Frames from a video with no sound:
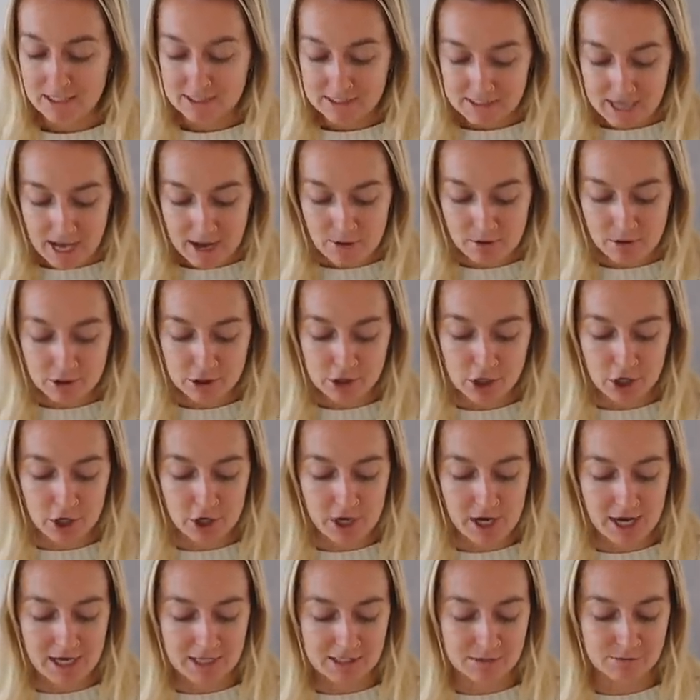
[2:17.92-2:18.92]

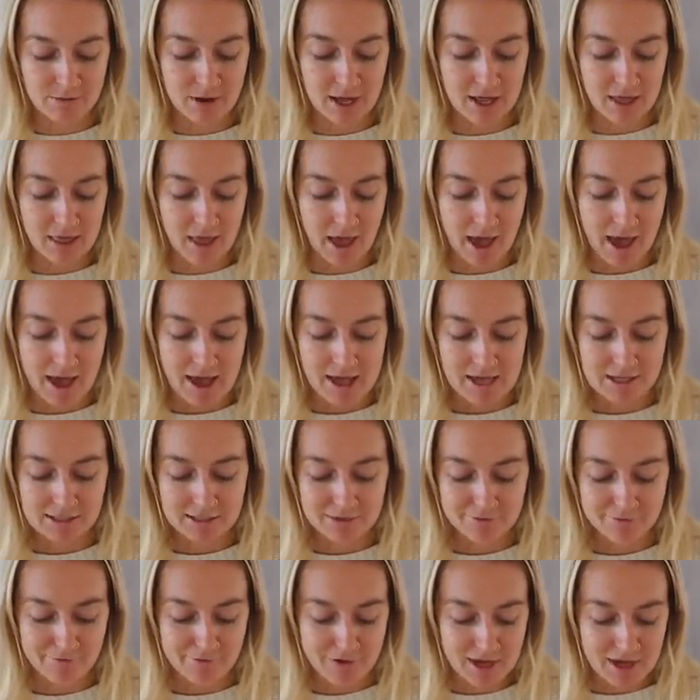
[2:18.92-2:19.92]
sourdough as well
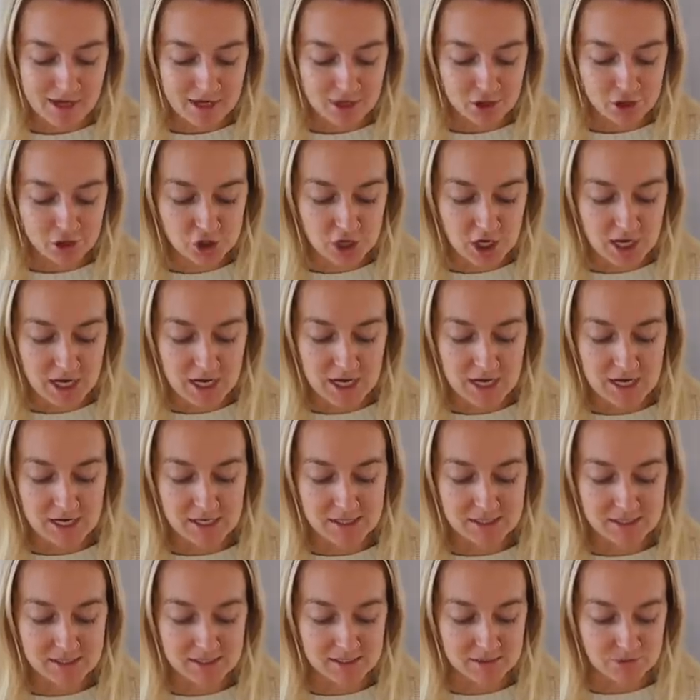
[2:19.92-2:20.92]
as vegan
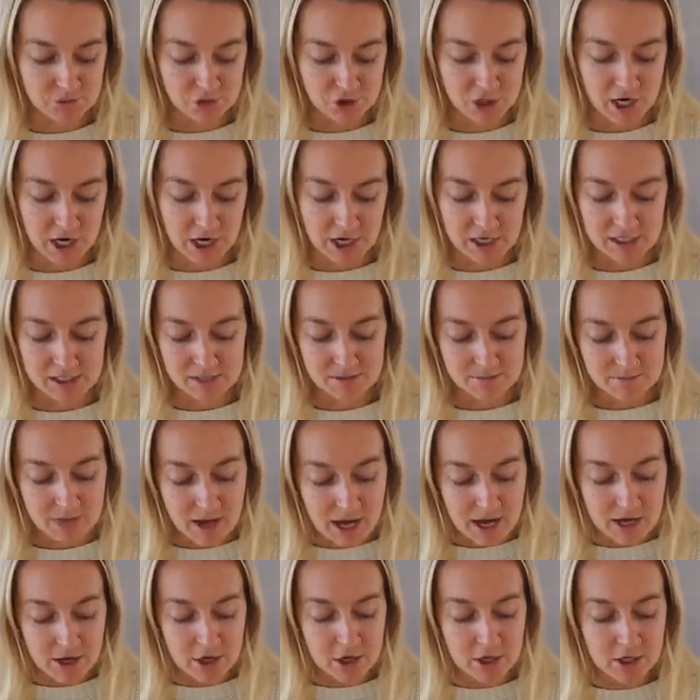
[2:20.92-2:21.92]
cheese, some cherry
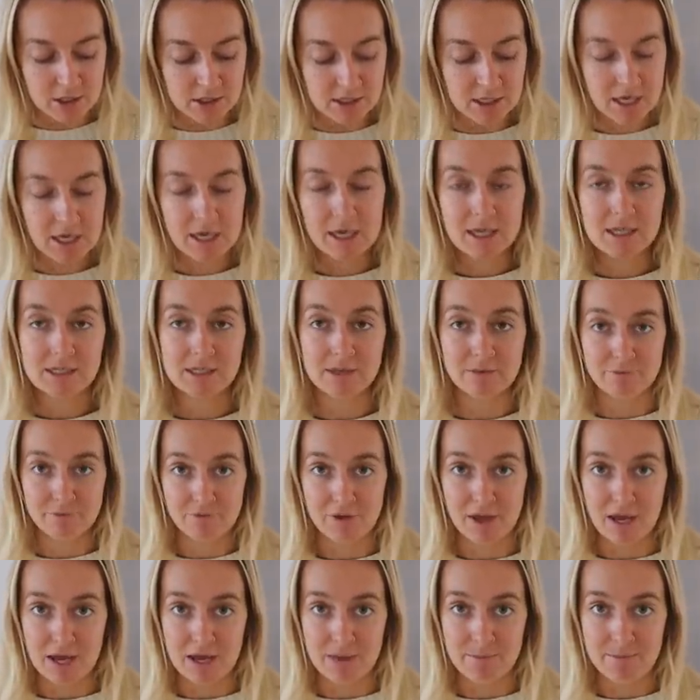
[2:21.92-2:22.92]
tomatoes, some
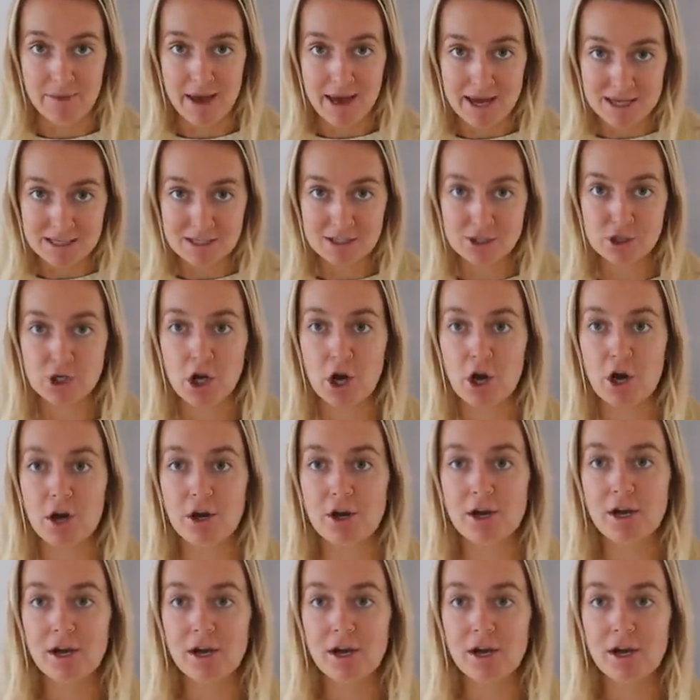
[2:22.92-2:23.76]
vegan pesto.